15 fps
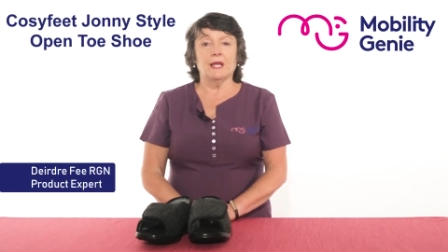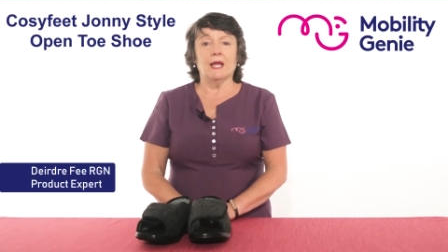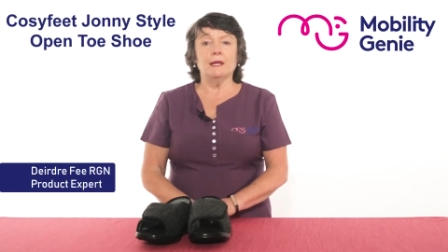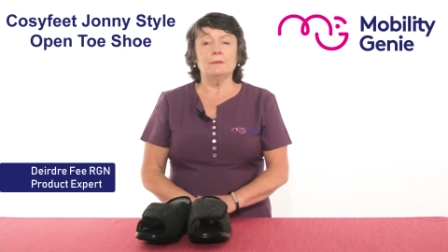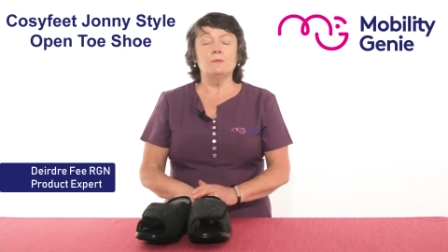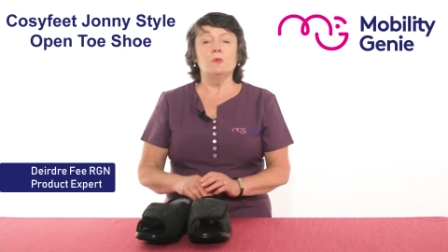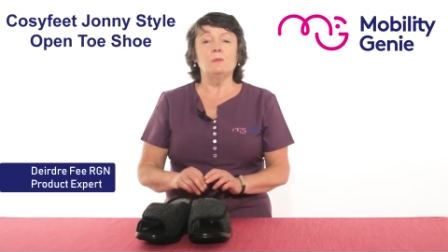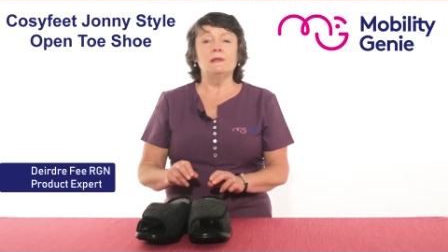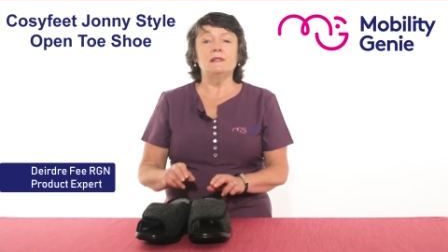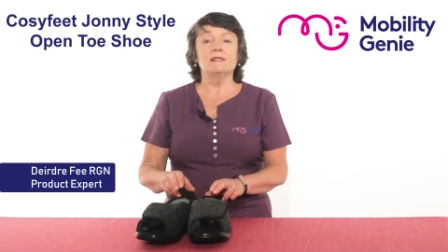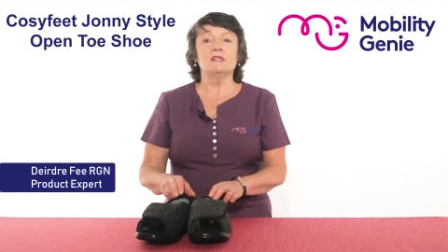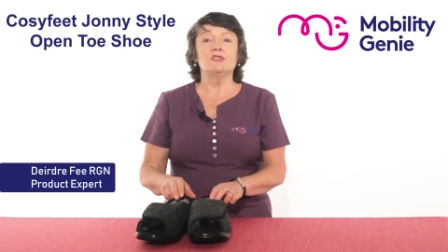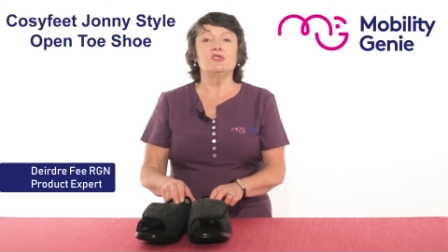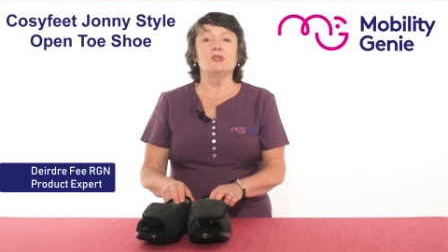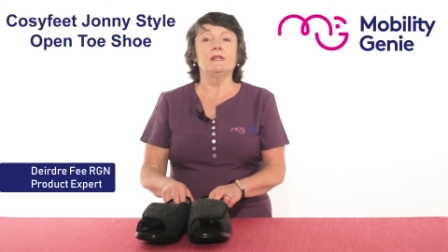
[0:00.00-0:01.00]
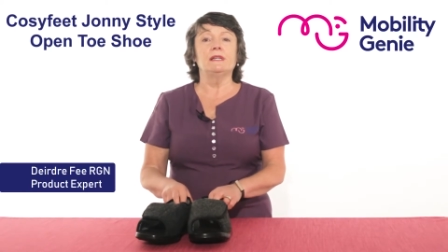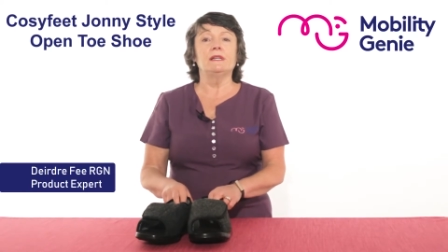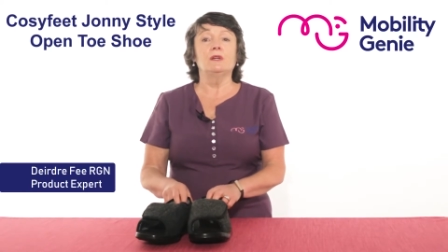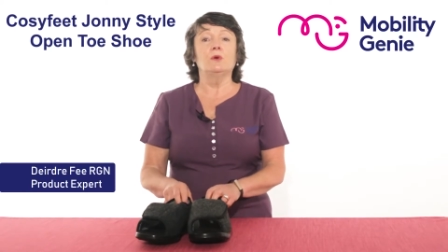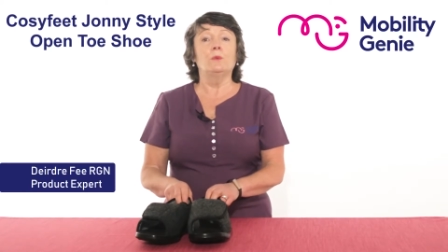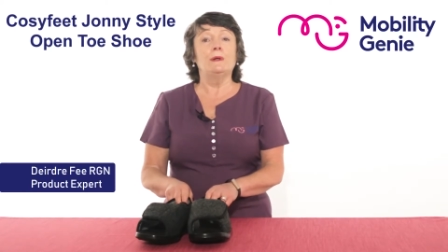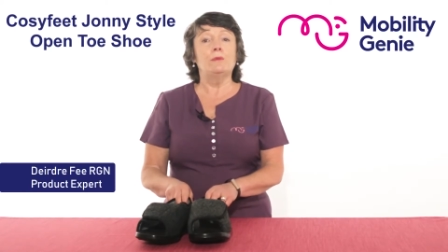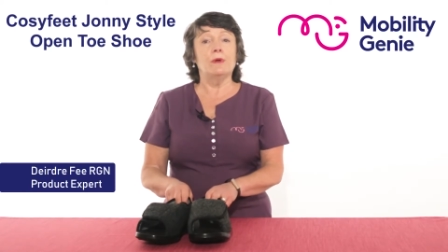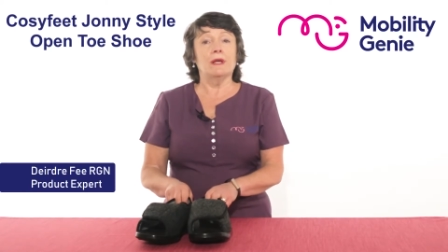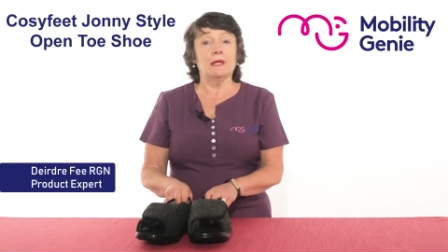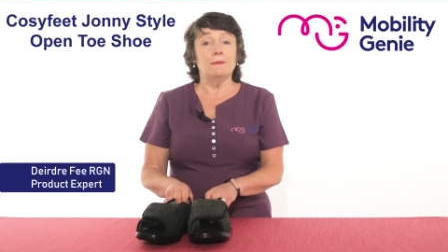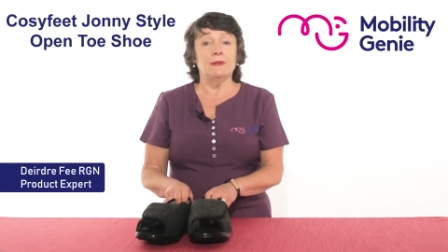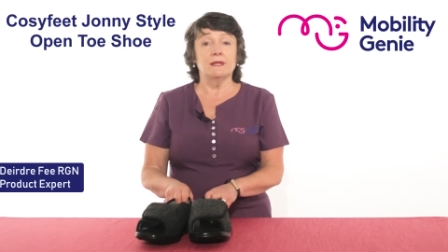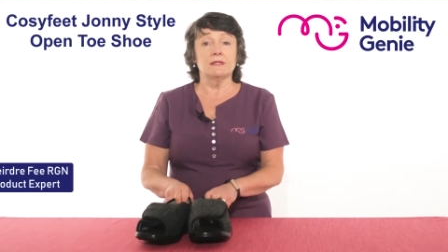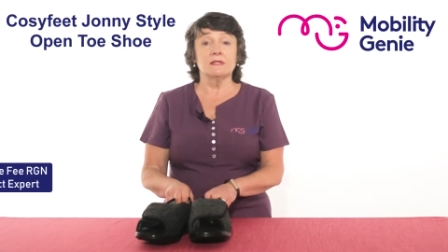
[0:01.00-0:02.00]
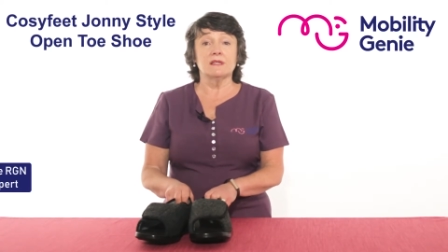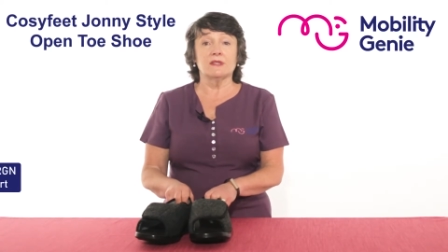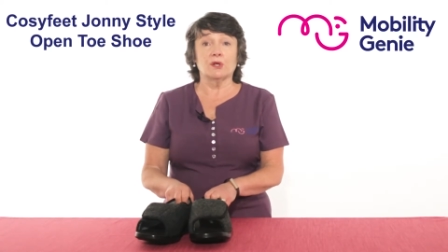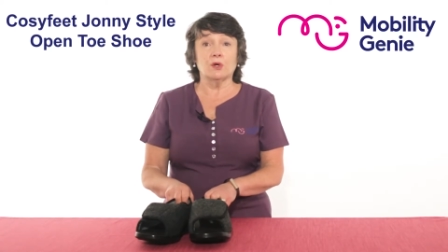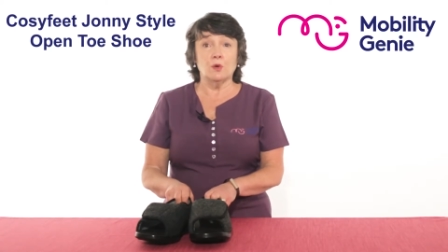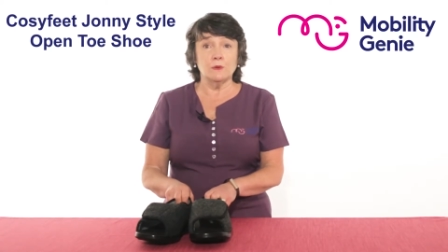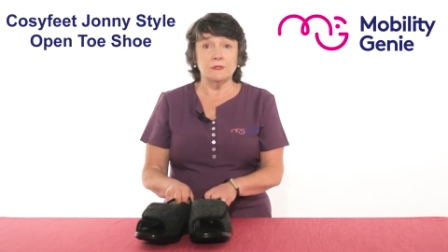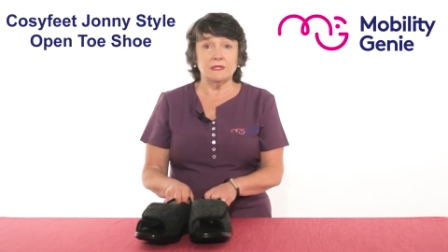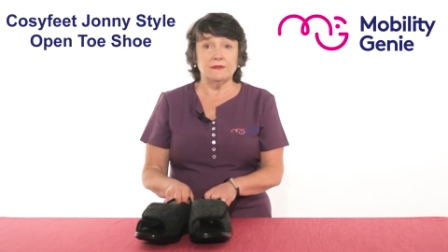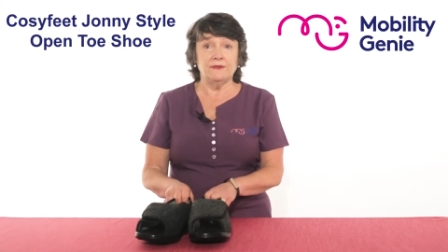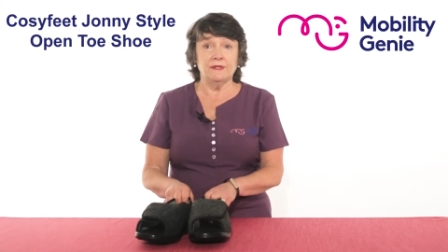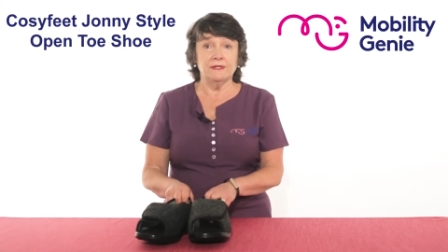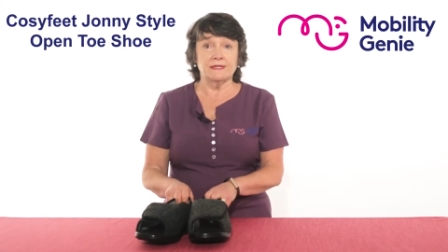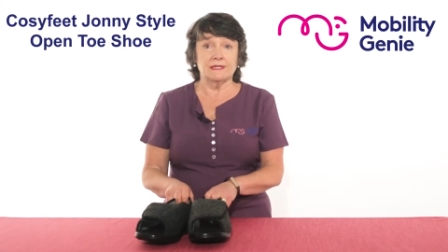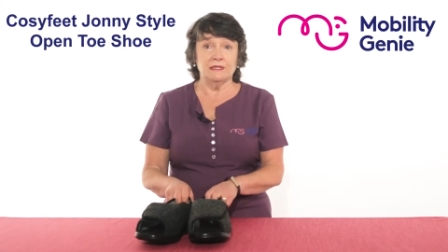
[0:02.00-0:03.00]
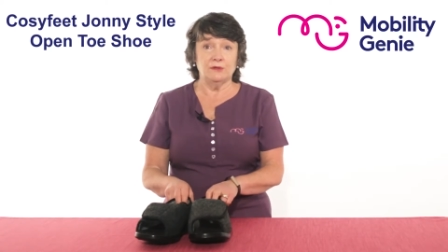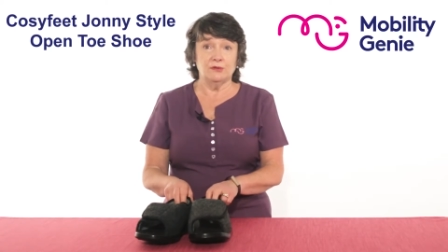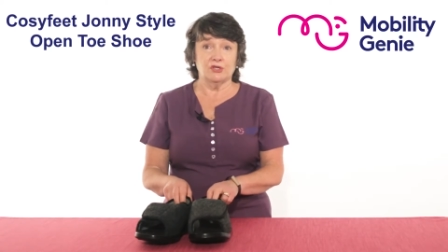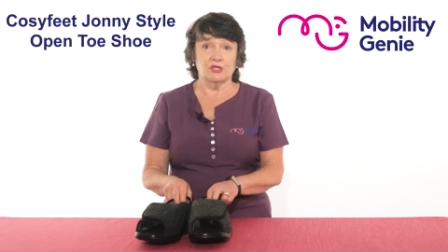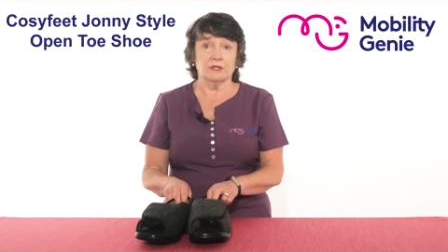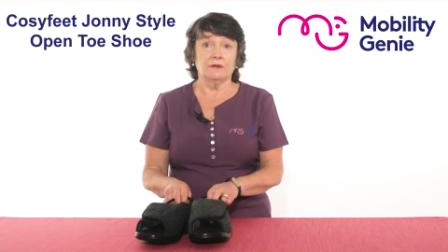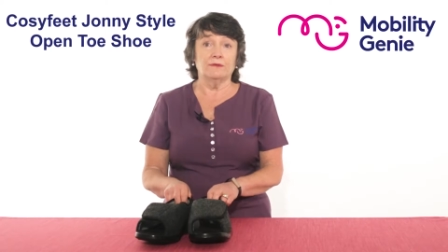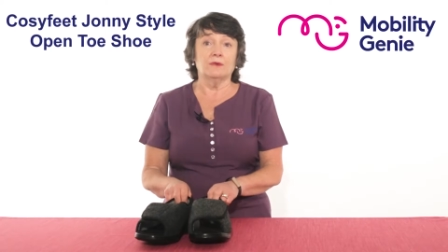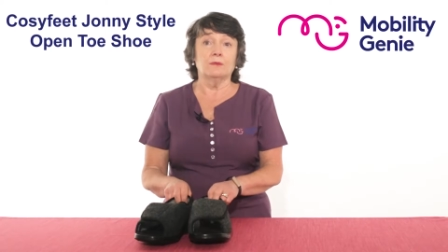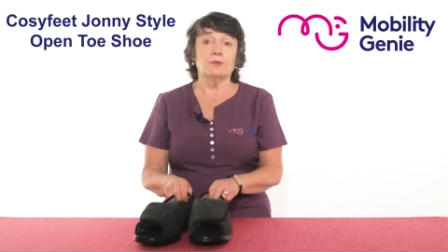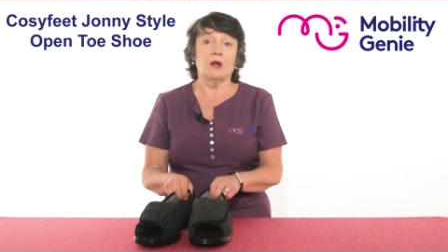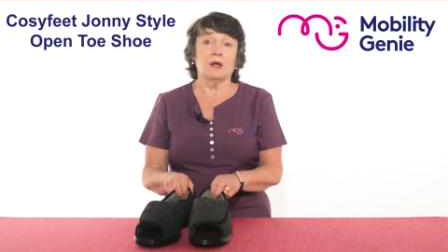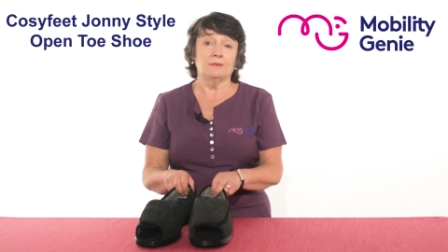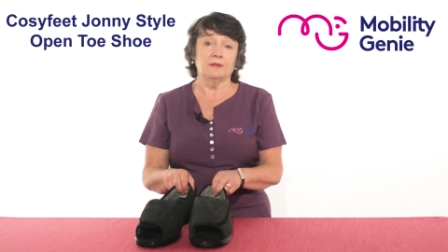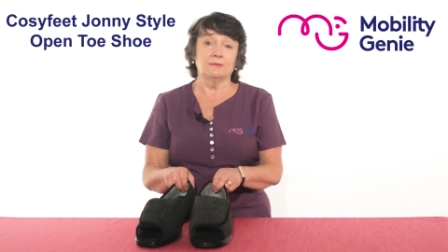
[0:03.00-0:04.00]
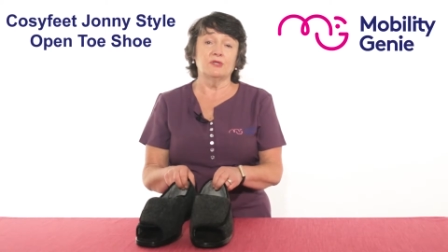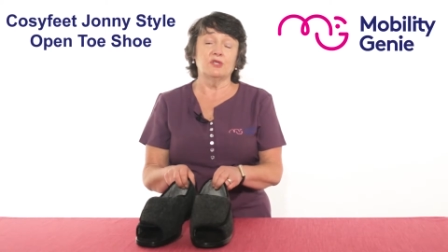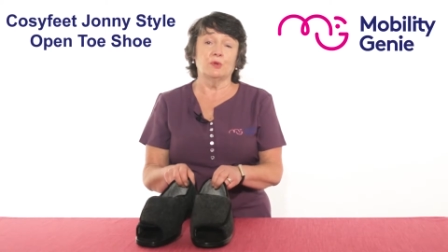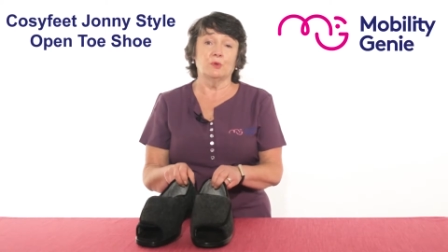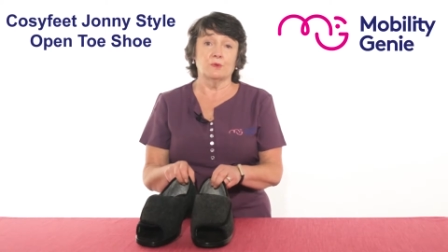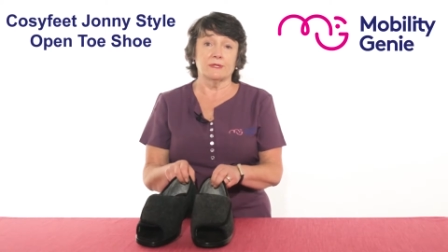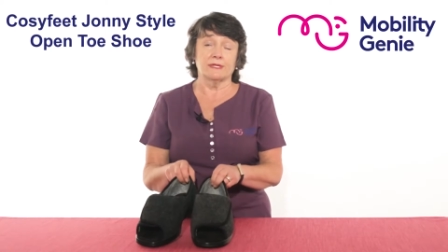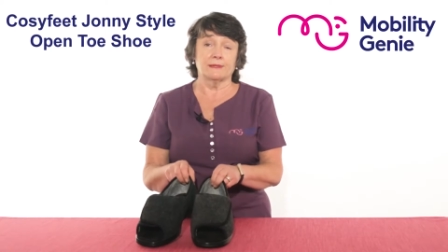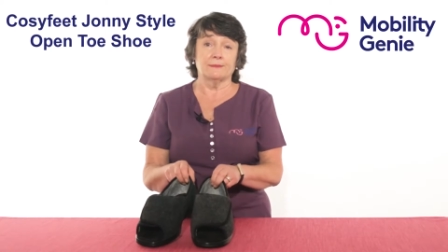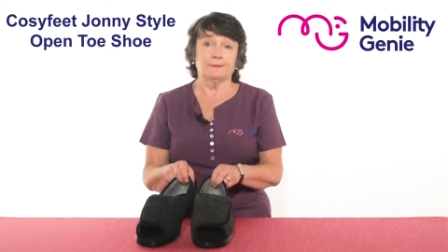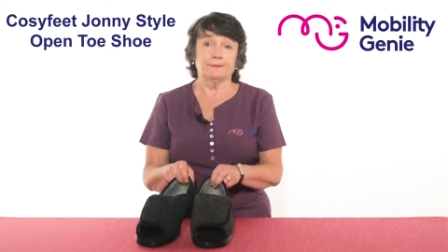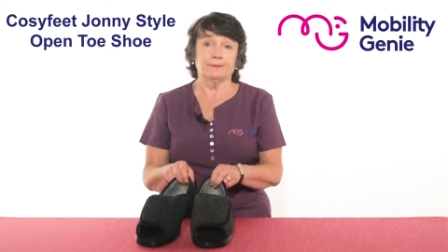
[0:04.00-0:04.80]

At Mobility Genie, we recommend the Cosyfeet solution for problem toes.